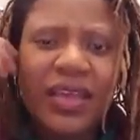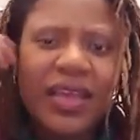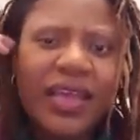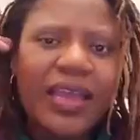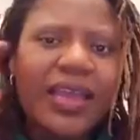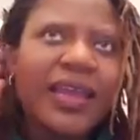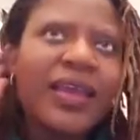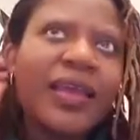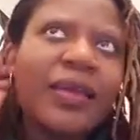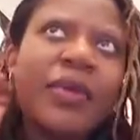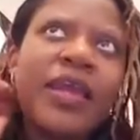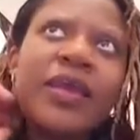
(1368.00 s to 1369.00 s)

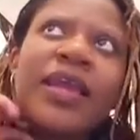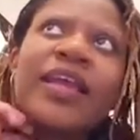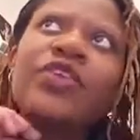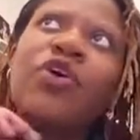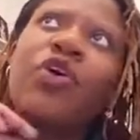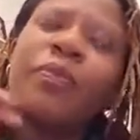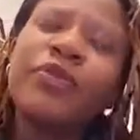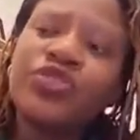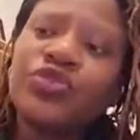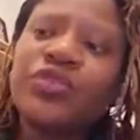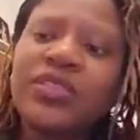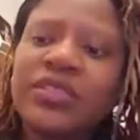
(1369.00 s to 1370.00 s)
an
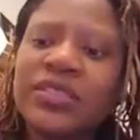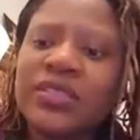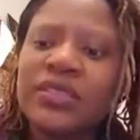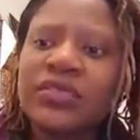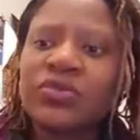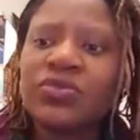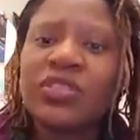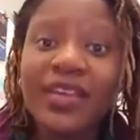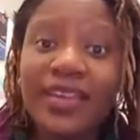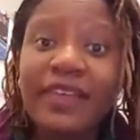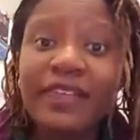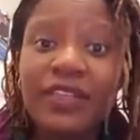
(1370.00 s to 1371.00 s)
opportunity to
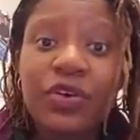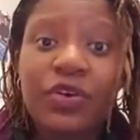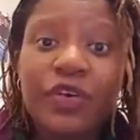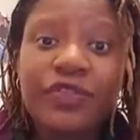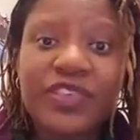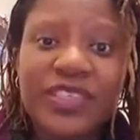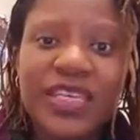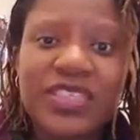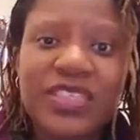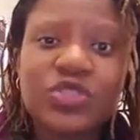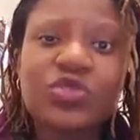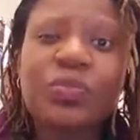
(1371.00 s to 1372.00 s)
start having the
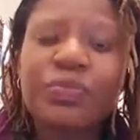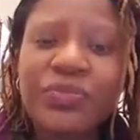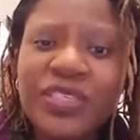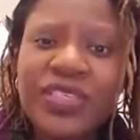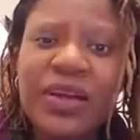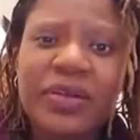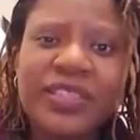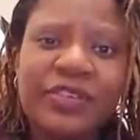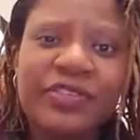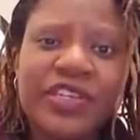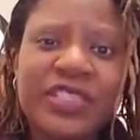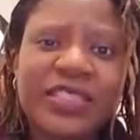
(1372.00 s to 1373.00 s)
conversations to bridge our
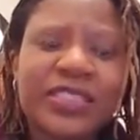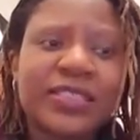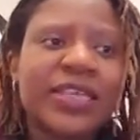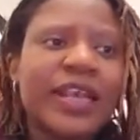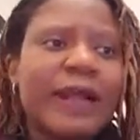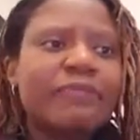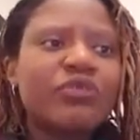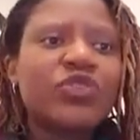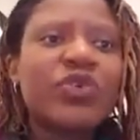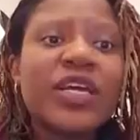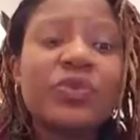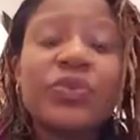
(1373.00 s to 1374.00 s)
differences
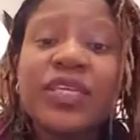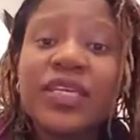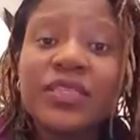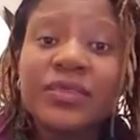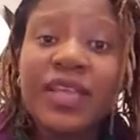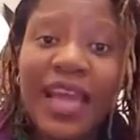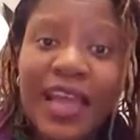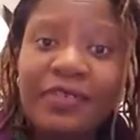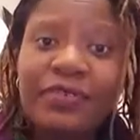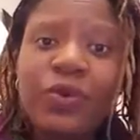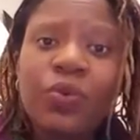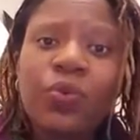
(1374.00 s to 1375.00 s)
so that we can
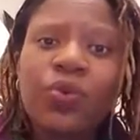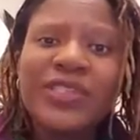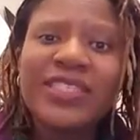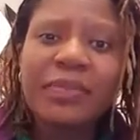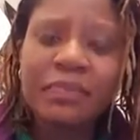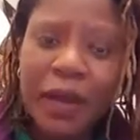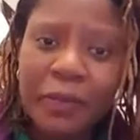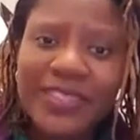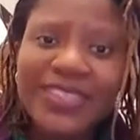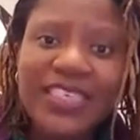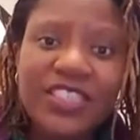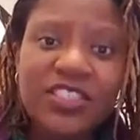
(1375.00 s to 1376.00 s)
have
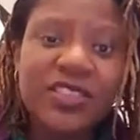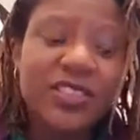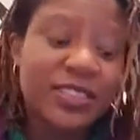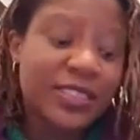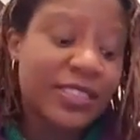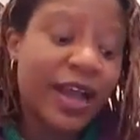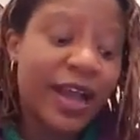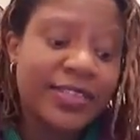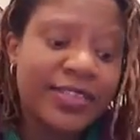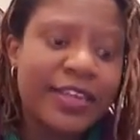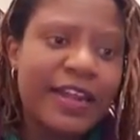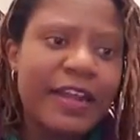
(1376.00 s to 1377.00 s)
Zimbabwe's interests at heart.